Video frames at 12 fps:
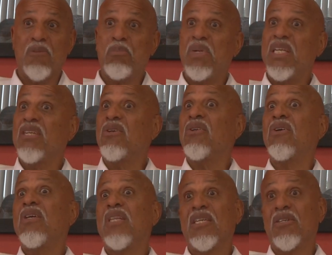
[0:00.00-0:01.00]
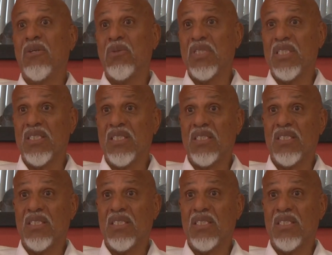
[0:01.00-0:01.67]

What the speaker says: a plague on all their houses.